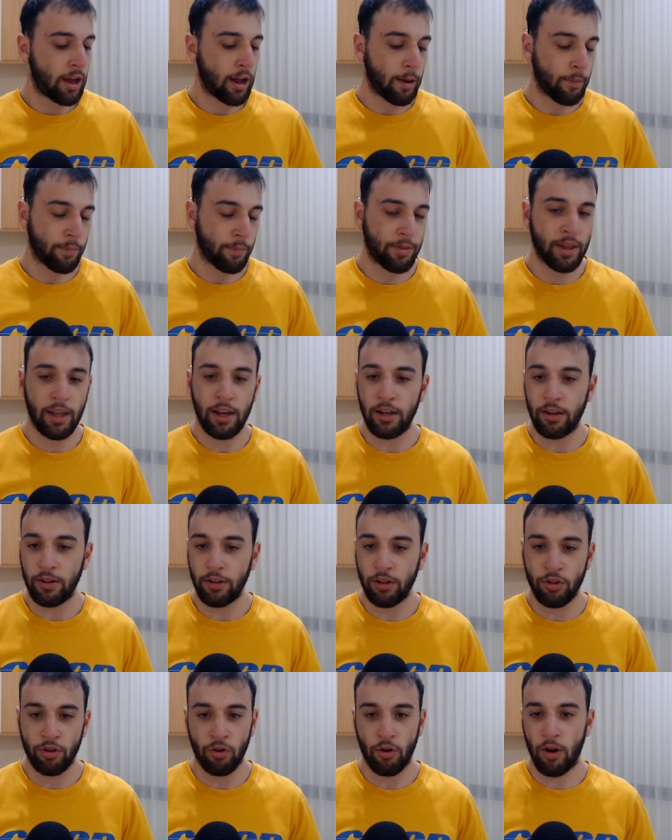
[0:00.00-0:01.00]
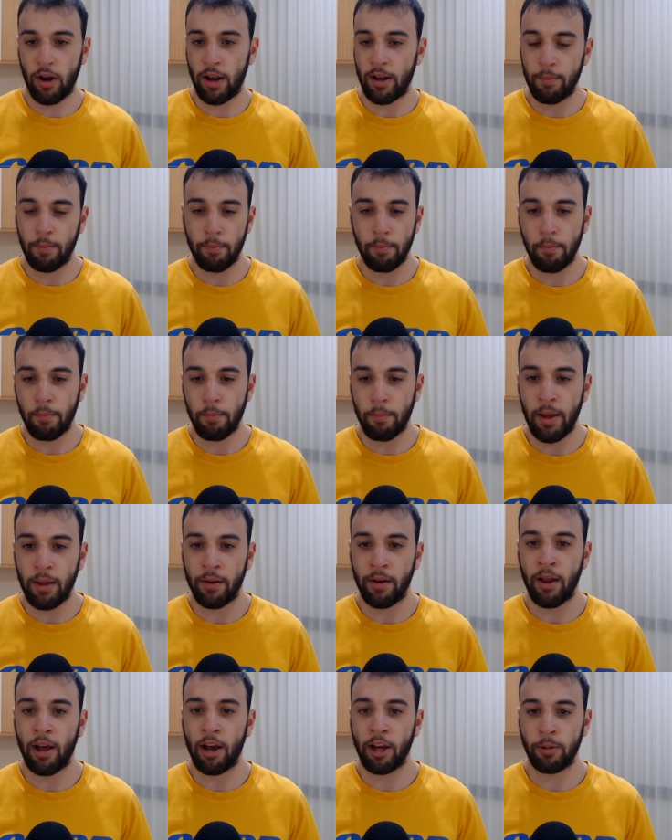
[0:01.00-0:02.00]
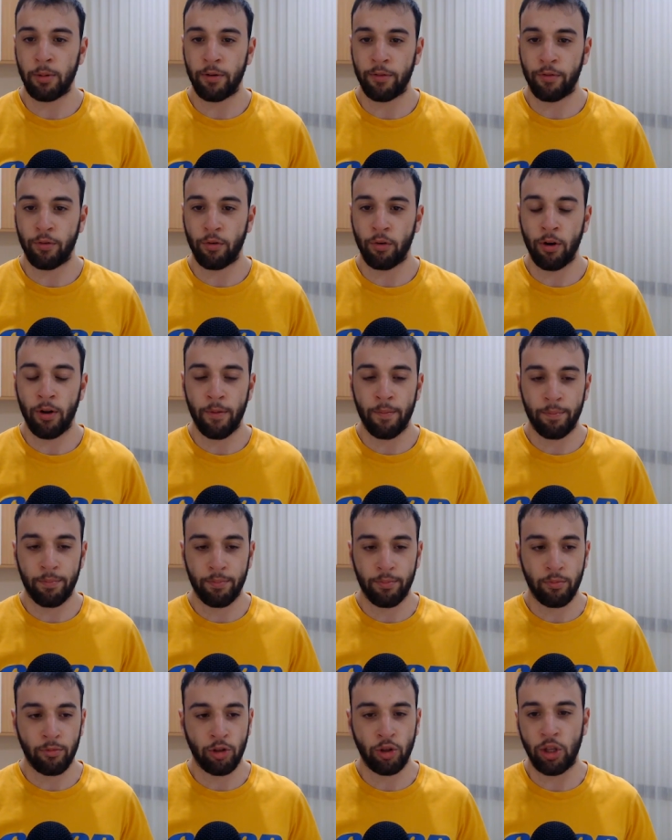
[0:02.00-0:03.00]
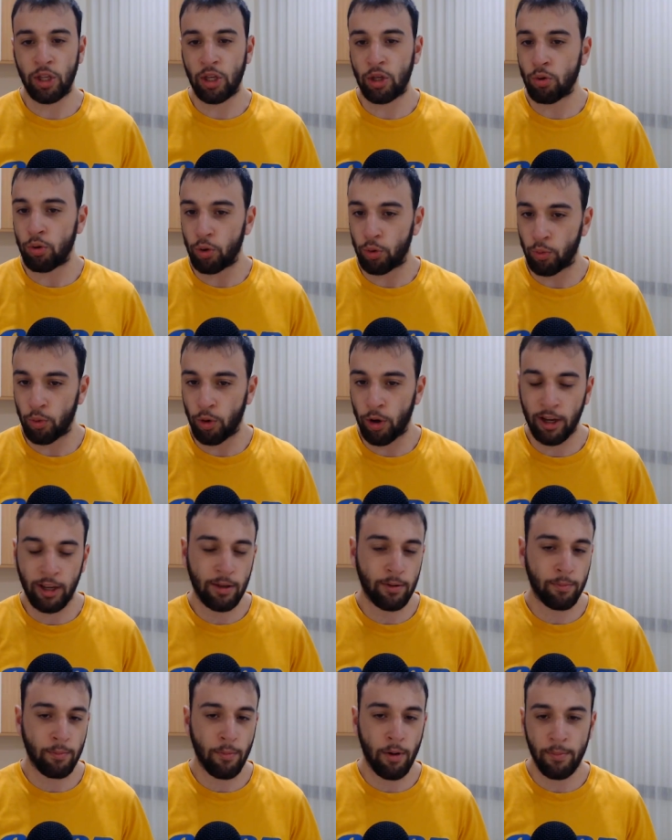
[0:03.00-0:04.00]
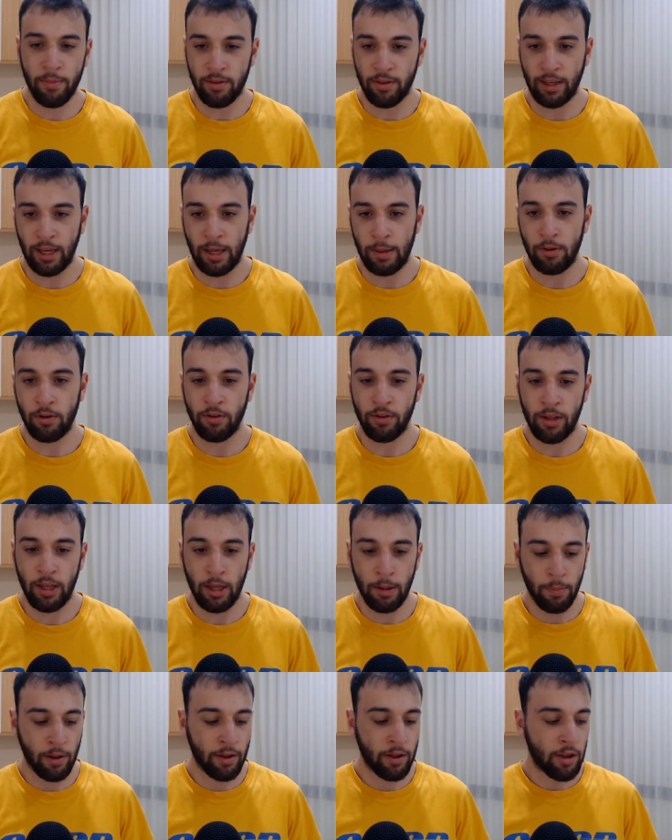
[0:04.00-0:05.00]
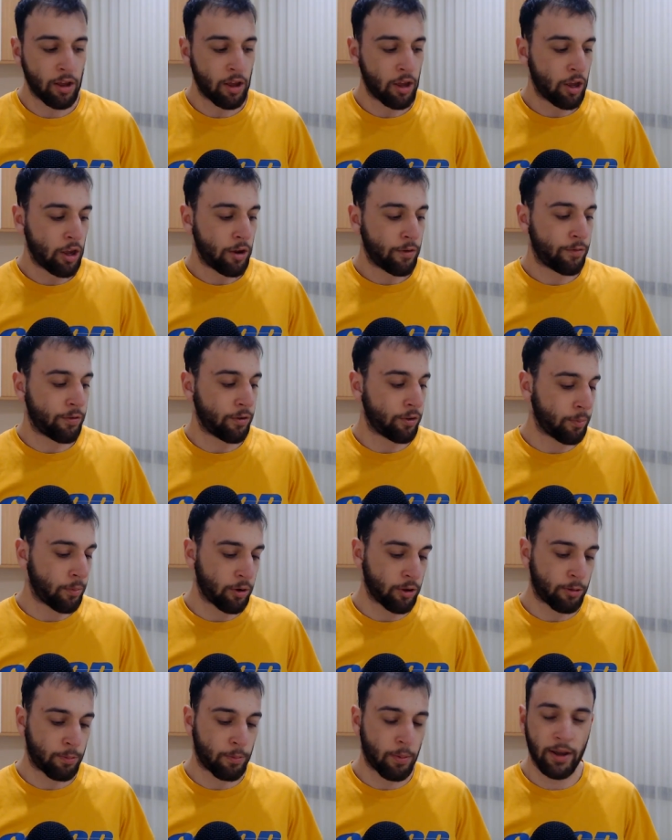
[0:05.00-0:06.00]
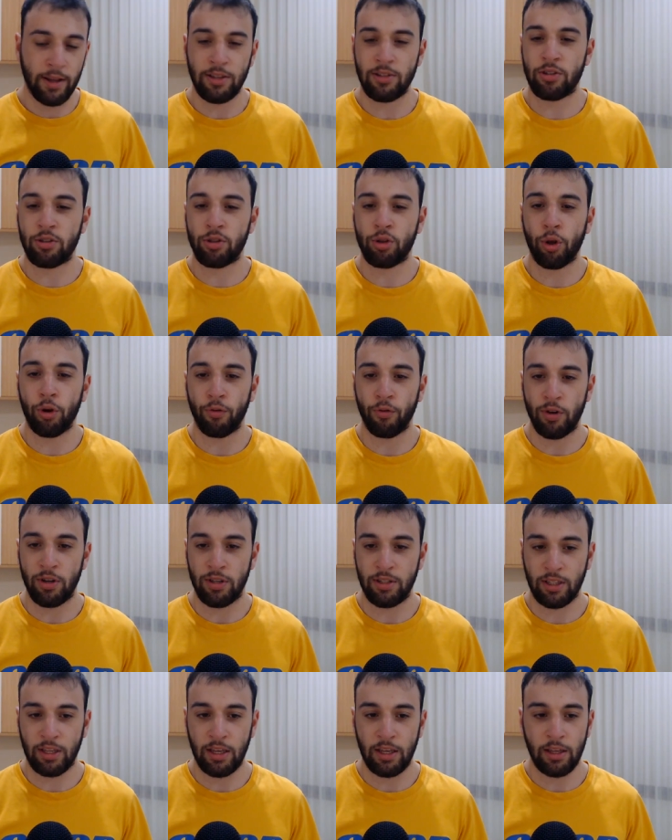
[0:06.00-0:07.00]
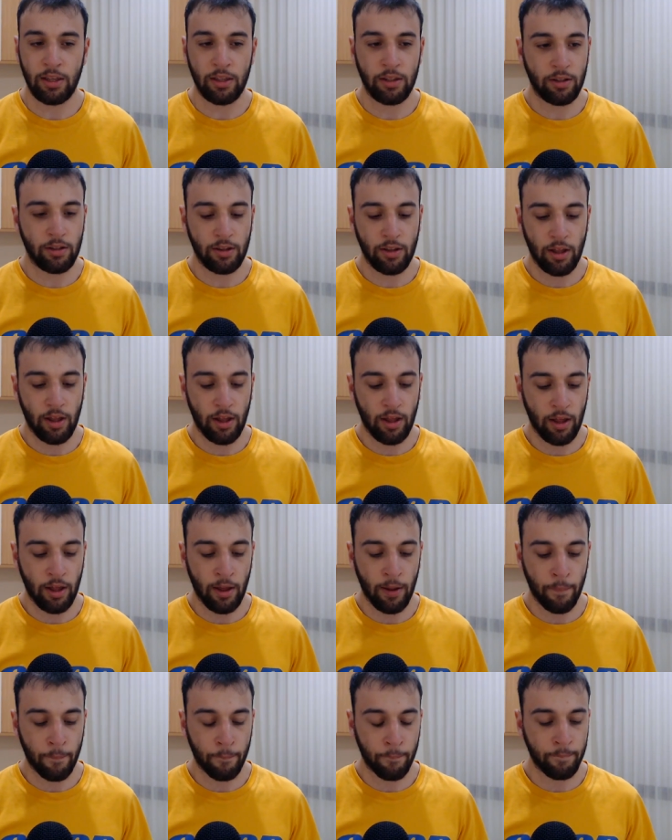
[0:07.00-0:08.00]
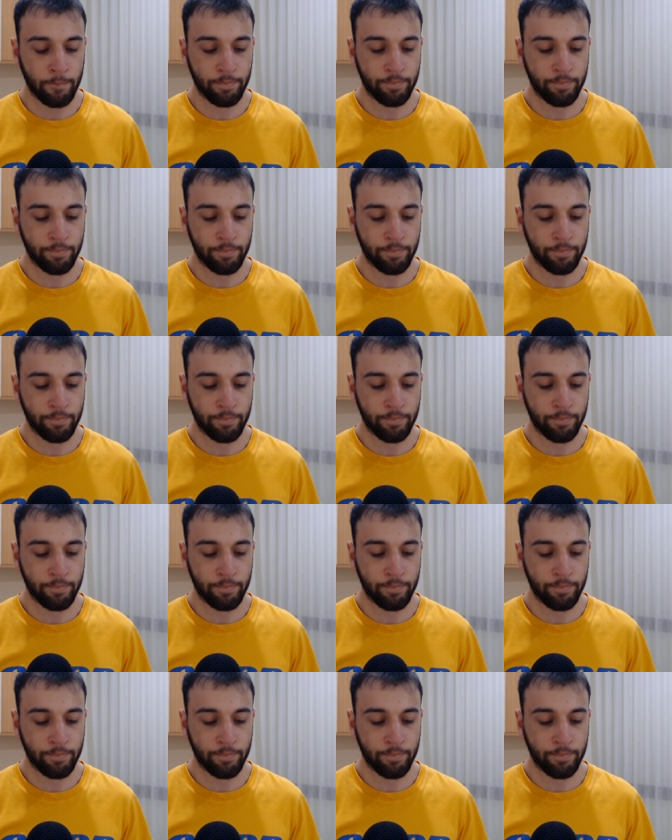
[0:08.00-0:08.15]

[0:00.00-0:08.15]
then you try and mount an argument for it. It could work. You might miss a game here and there, but for the most part, it's too risky. Heaney's